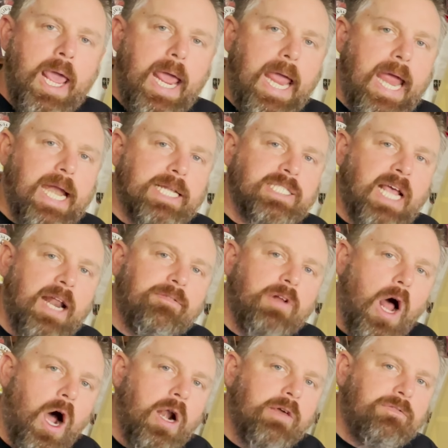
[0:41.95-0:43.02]
And it's kind of
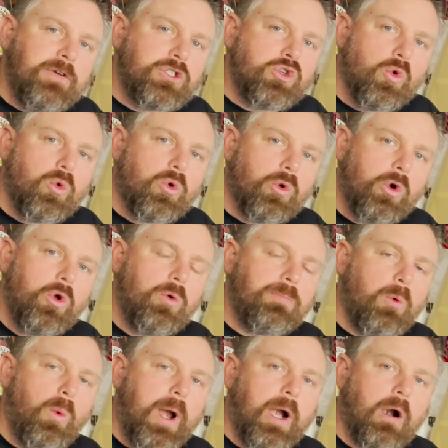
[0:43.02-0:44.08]
an unofficial
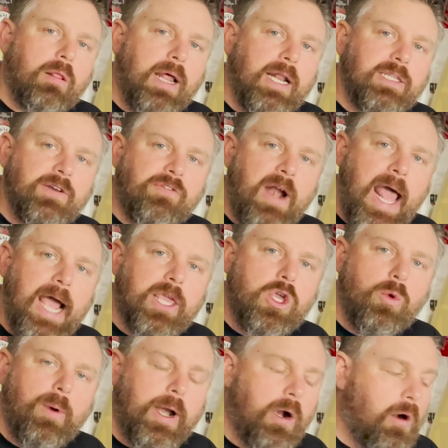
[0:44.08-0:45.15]
group where a lot of different
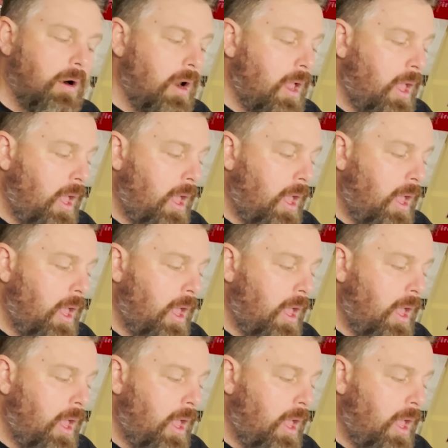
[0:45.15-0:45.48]
AccuAir